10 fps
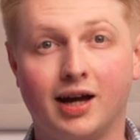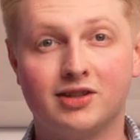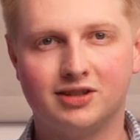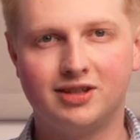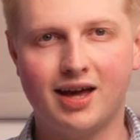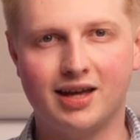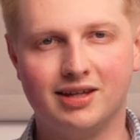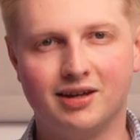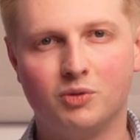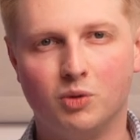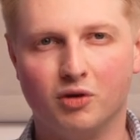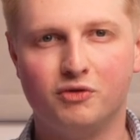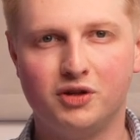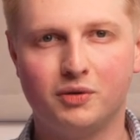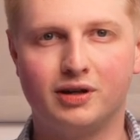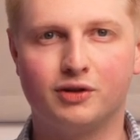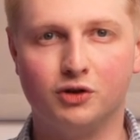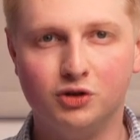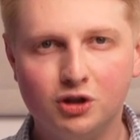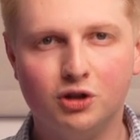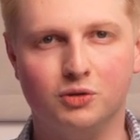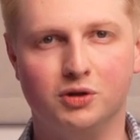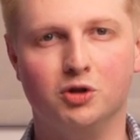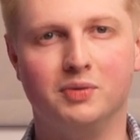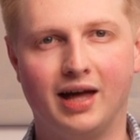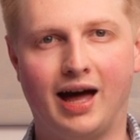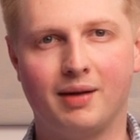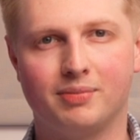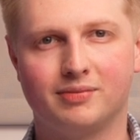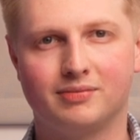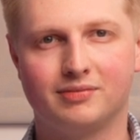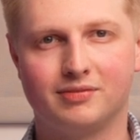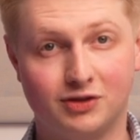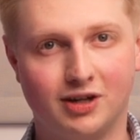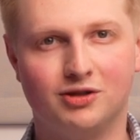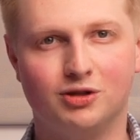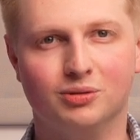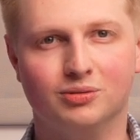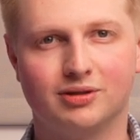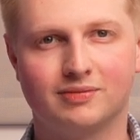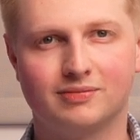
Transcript: And today we're reviewing the new Yubii app. Stay tuned.